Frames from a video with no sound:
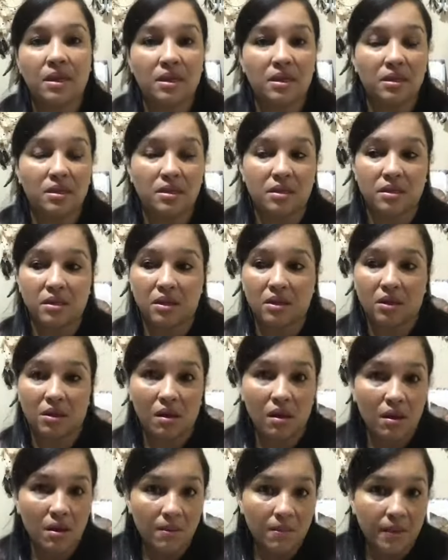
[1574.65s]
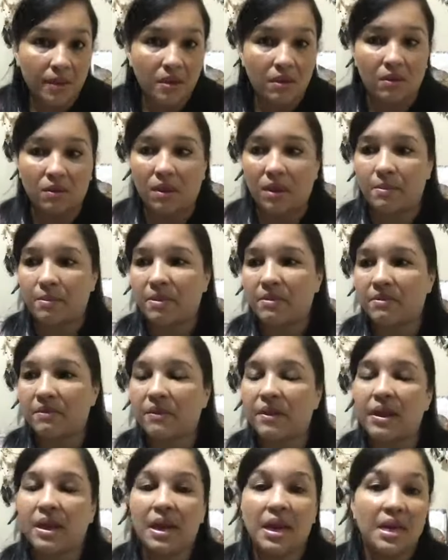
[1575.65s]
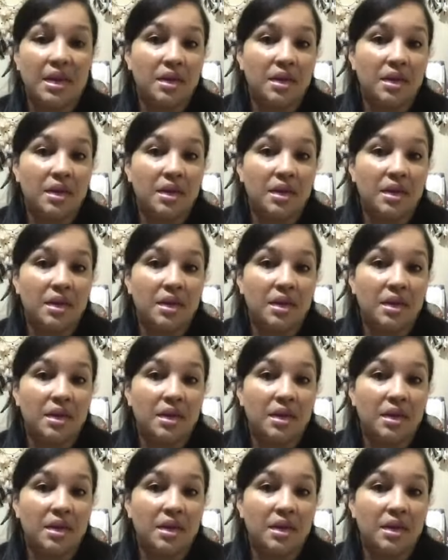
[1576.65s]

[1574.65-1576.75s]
is coming, or I've been feeling.